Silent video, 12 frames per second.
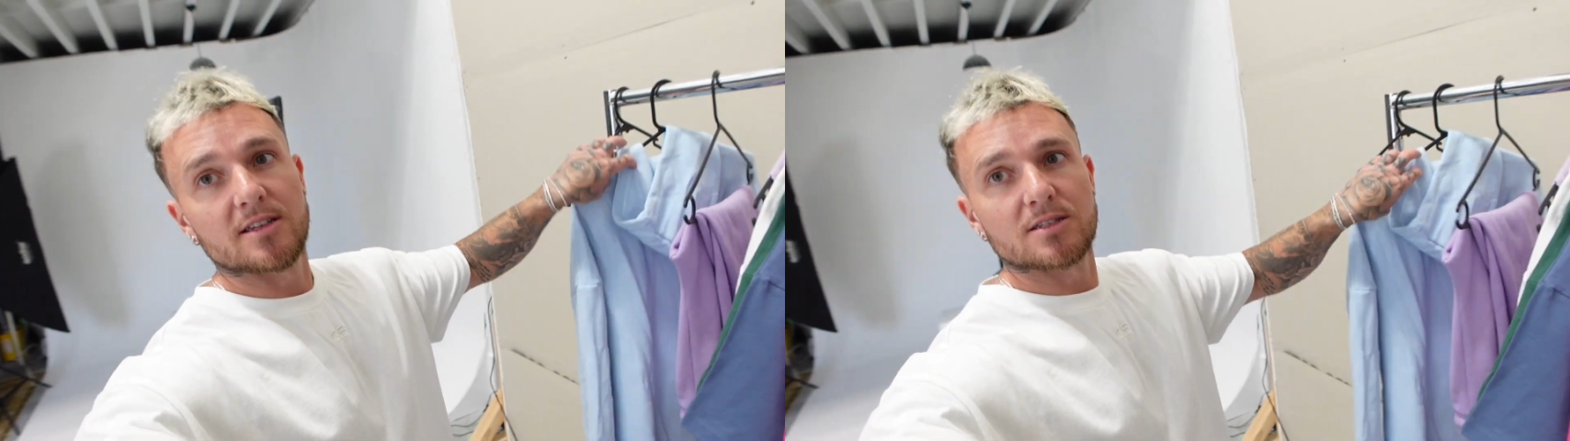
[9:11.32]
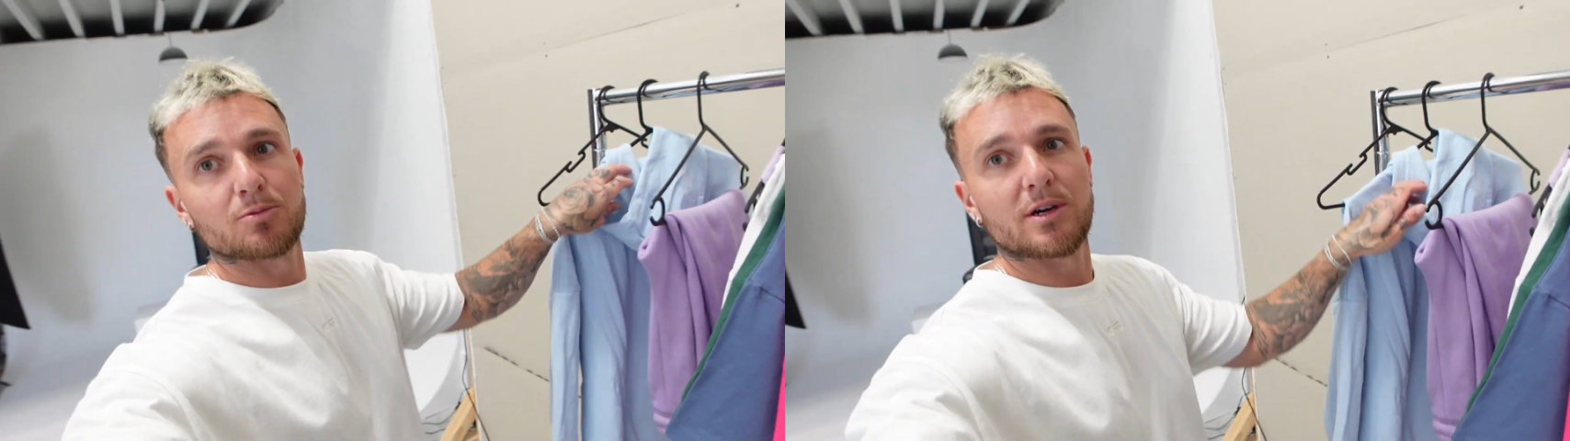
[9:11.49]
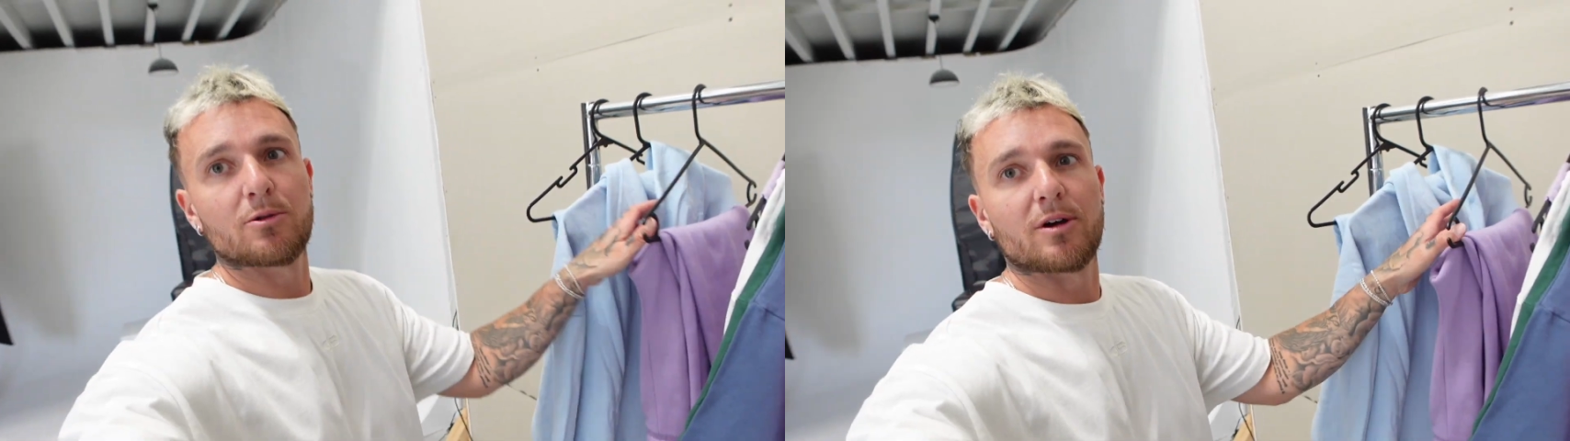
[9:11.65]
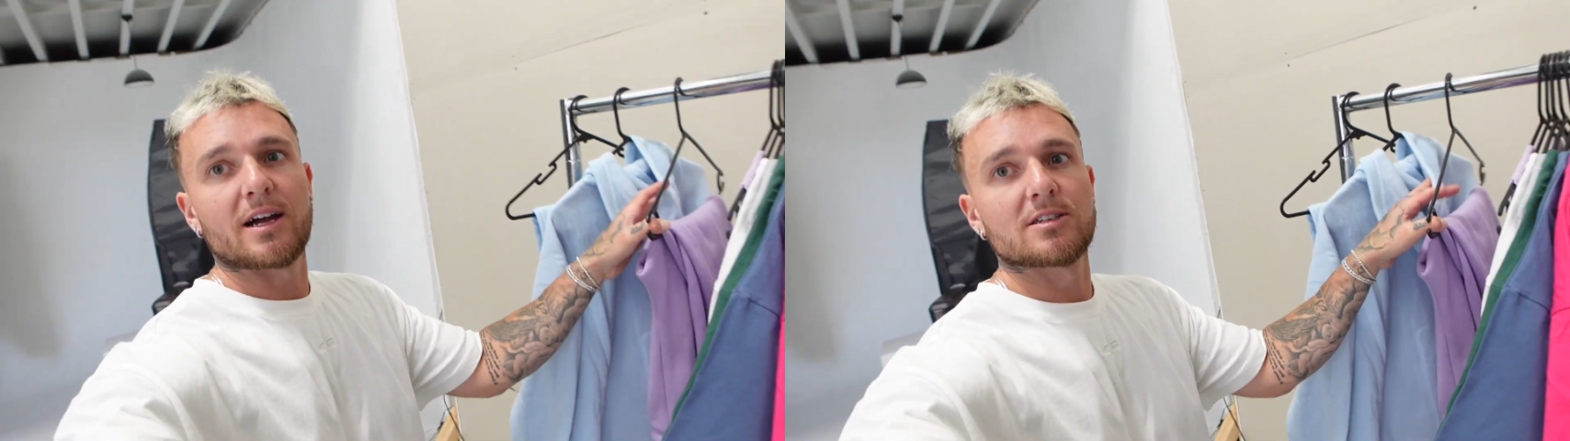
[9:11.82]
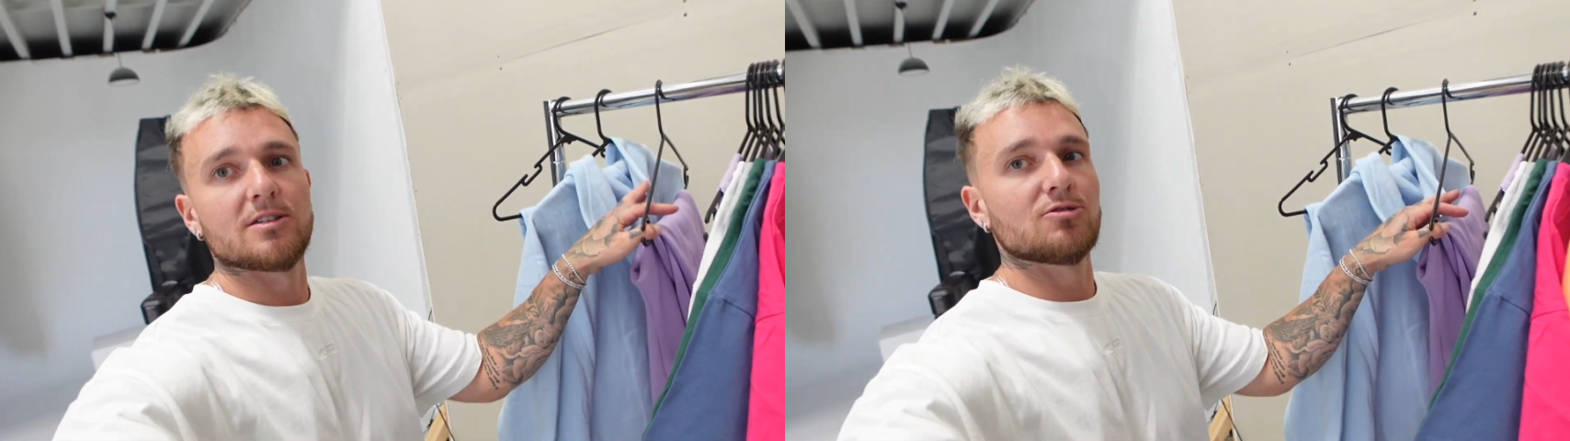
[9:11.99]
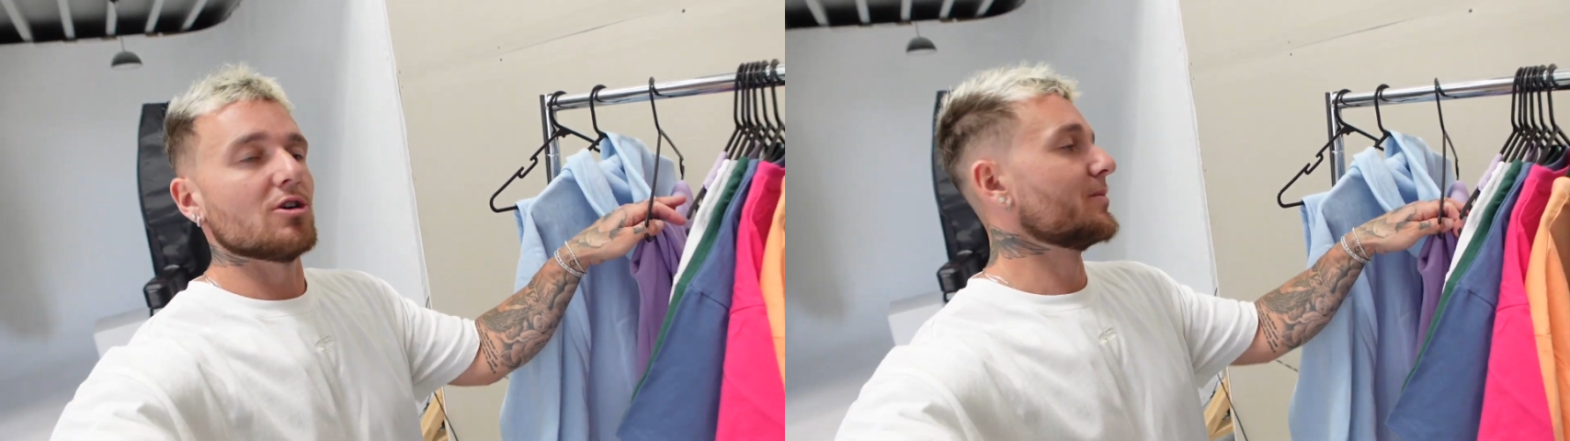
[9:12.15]
this week we're
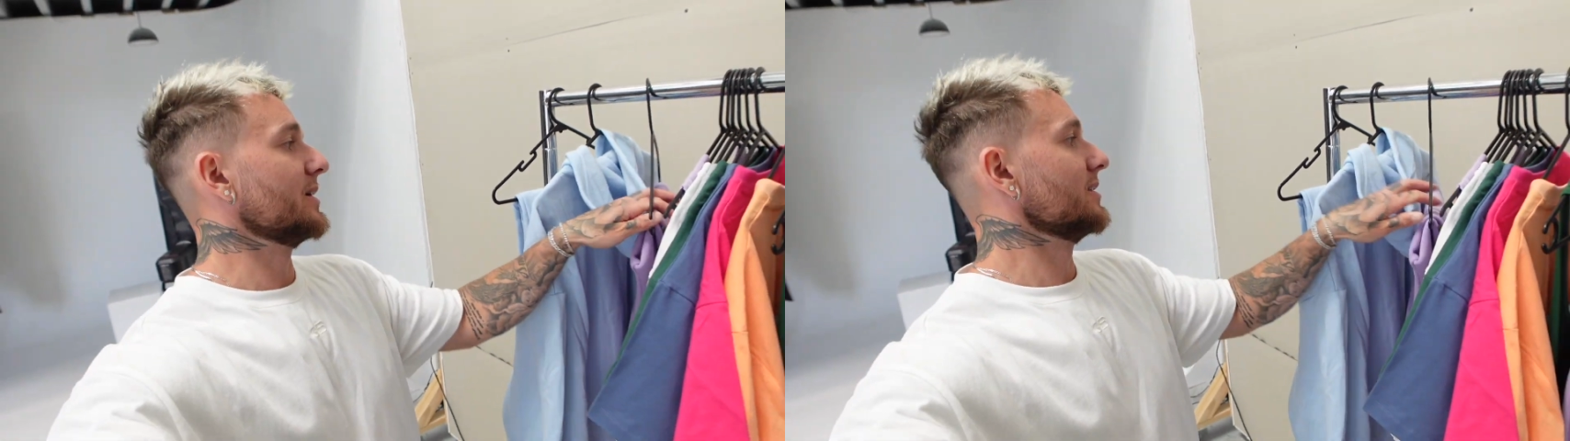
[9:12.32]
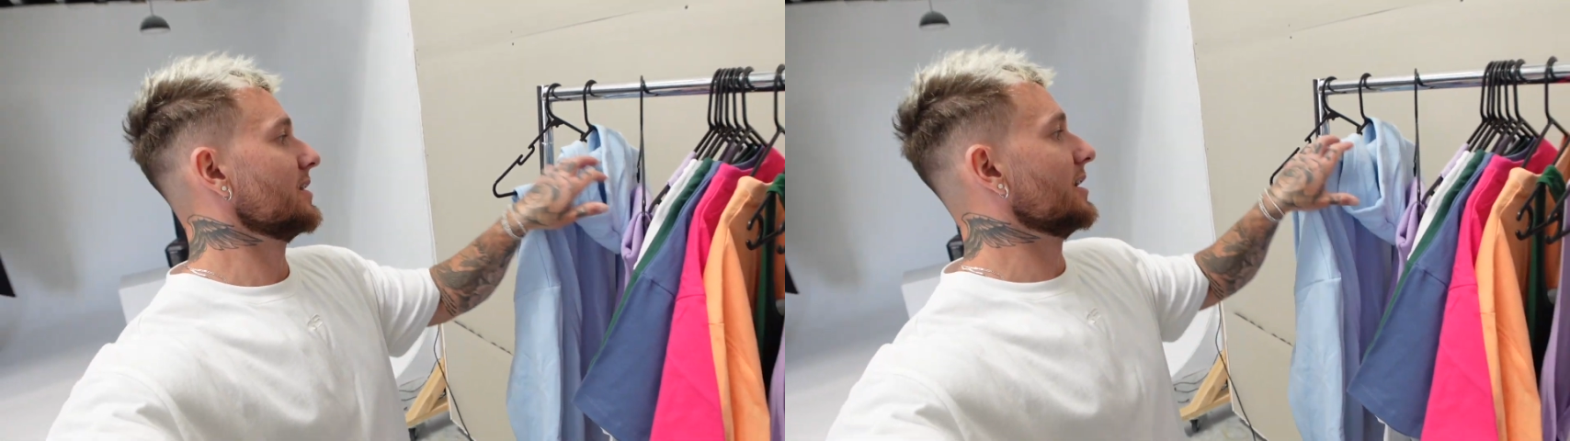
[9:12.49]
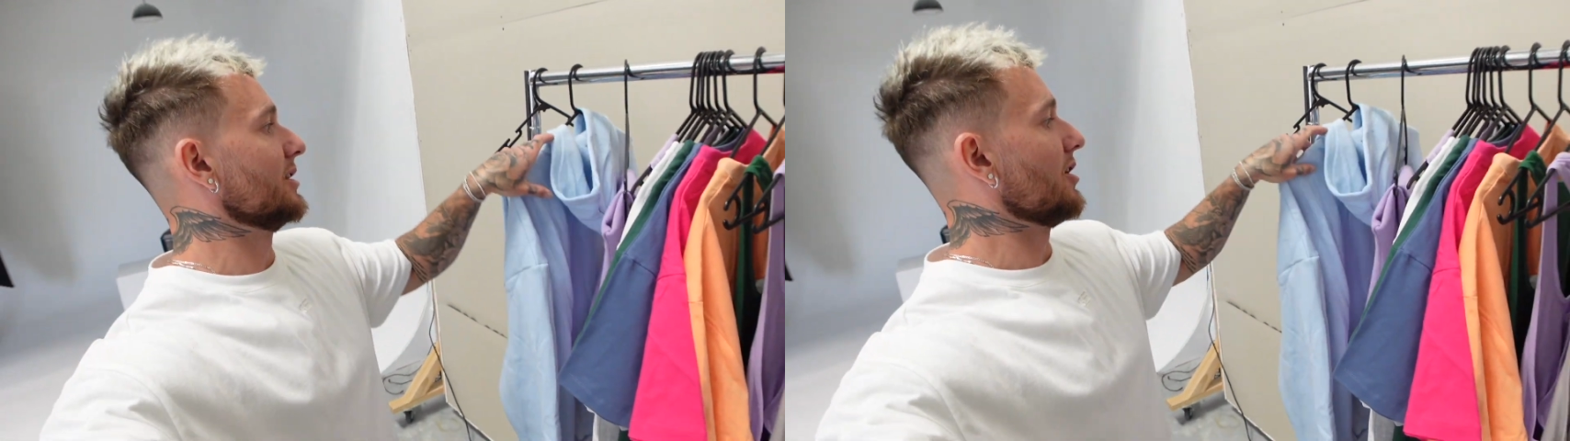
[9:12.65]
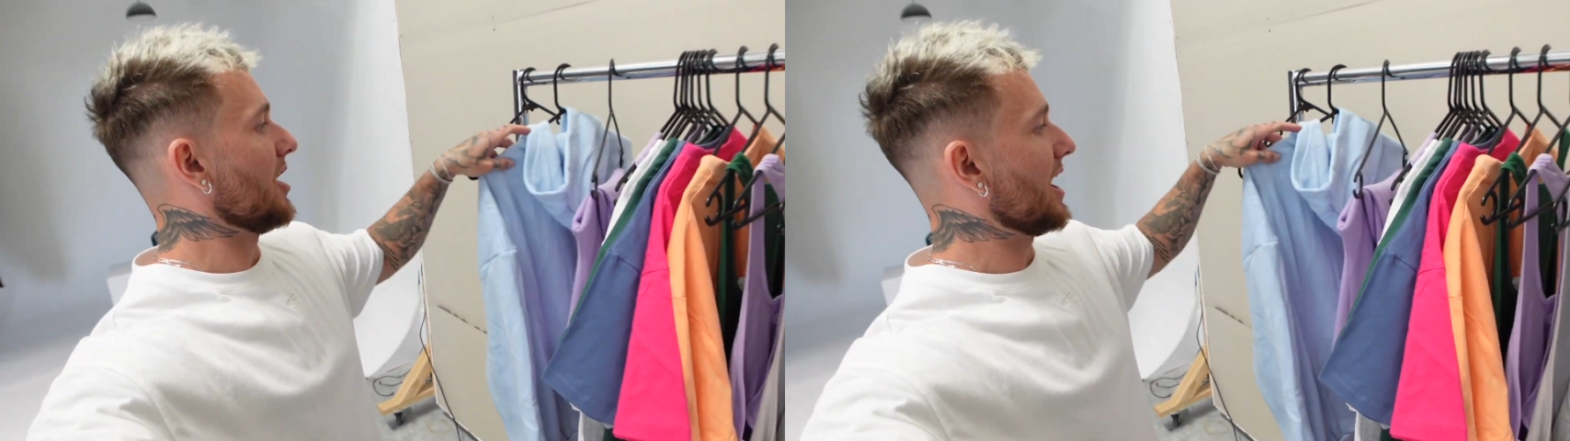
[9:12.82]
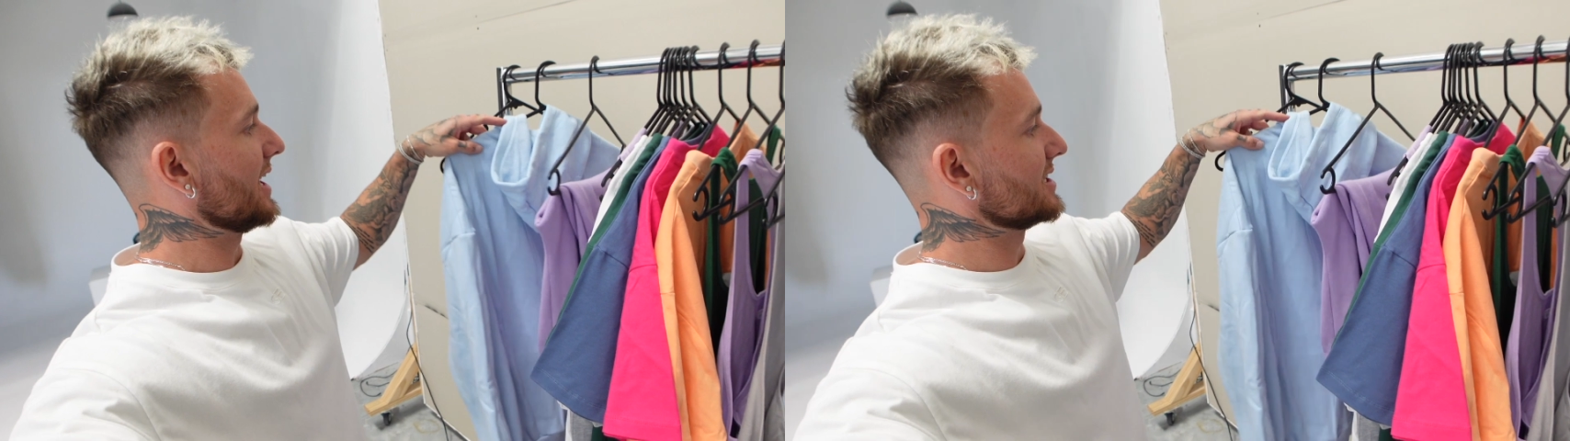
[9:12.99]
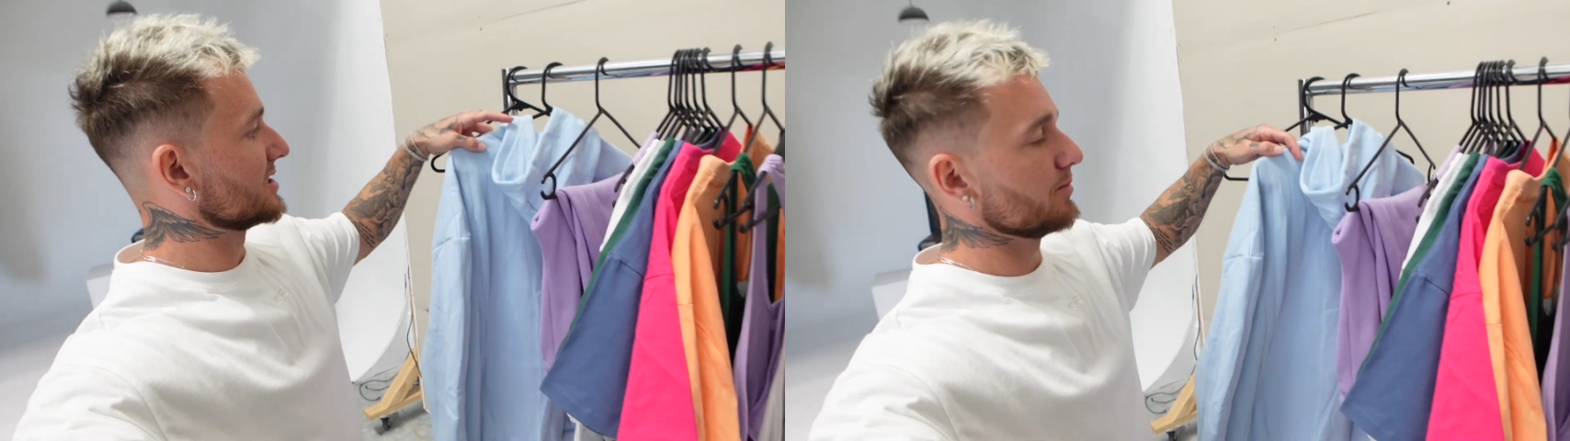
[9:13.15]
actually dropping an
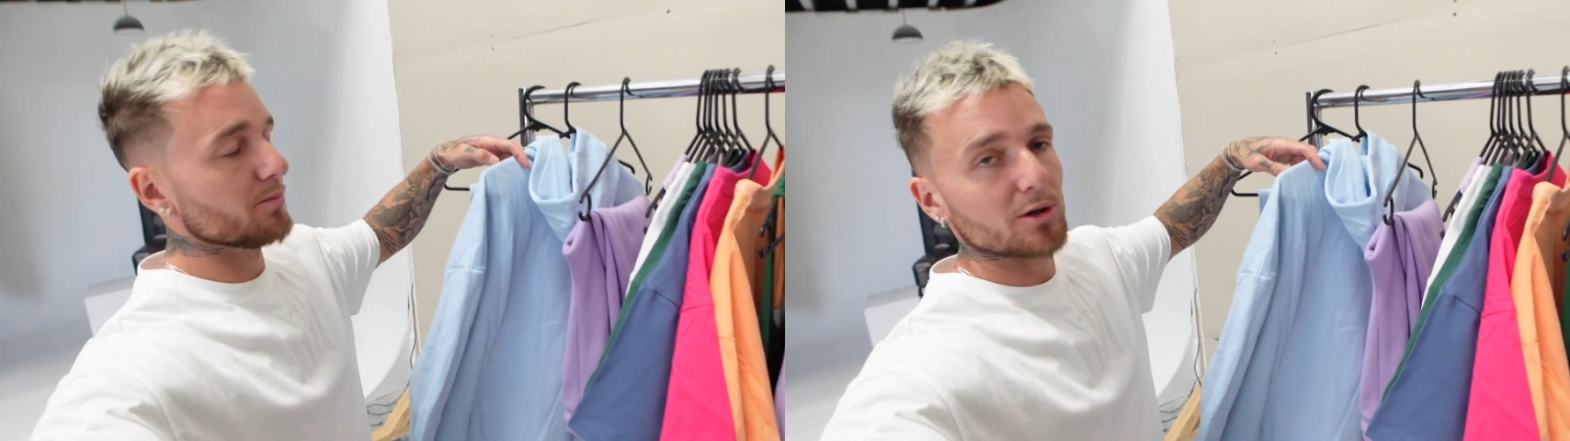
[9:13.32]
ice